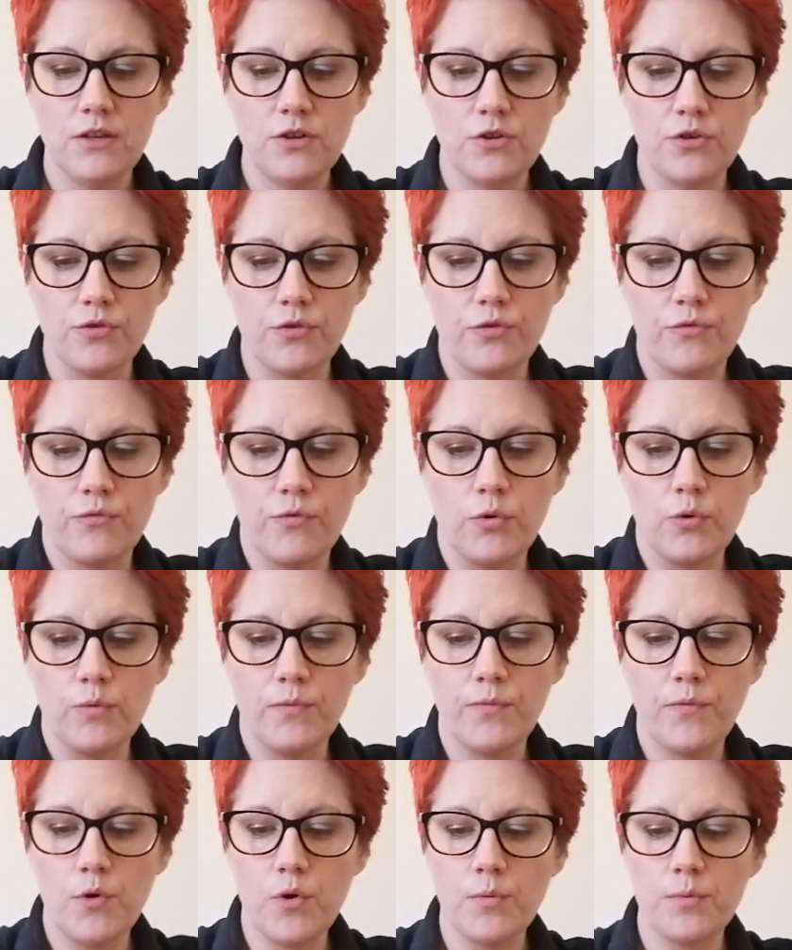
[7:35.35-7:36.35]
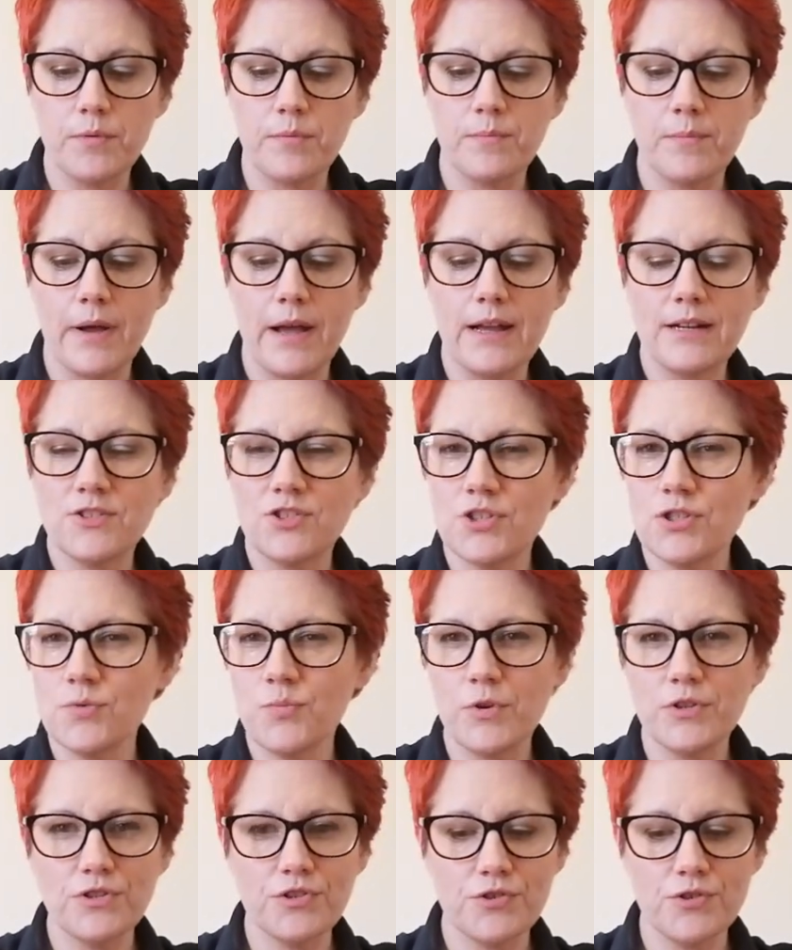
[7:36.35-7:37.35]
You're going to roll forward and back just
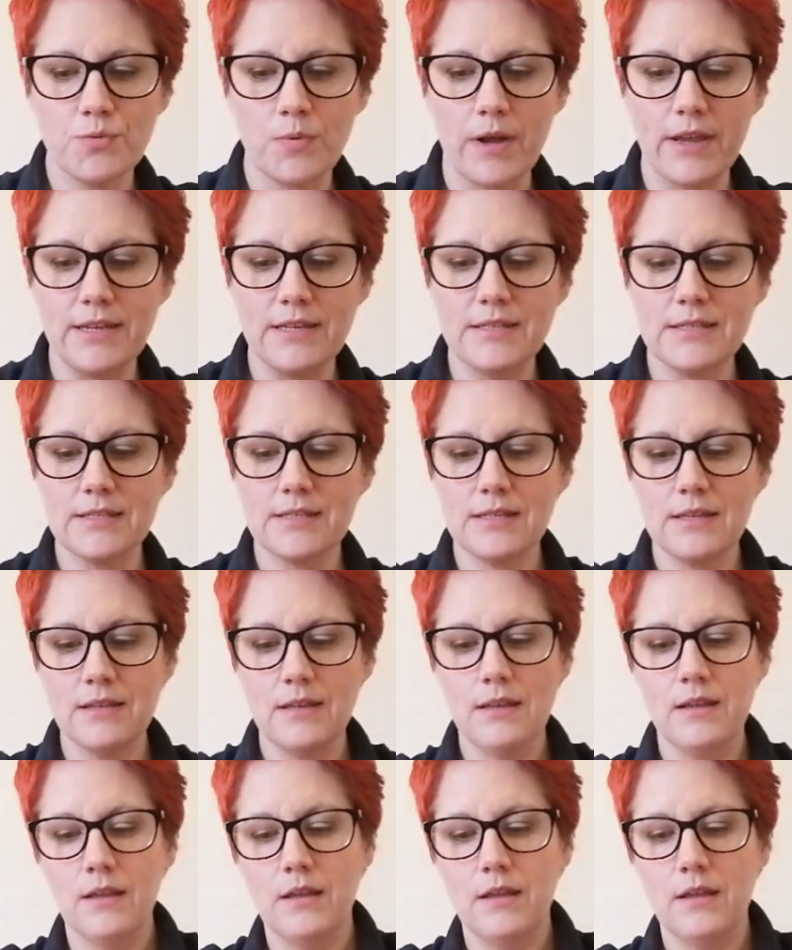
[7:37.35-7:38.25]
once or twice.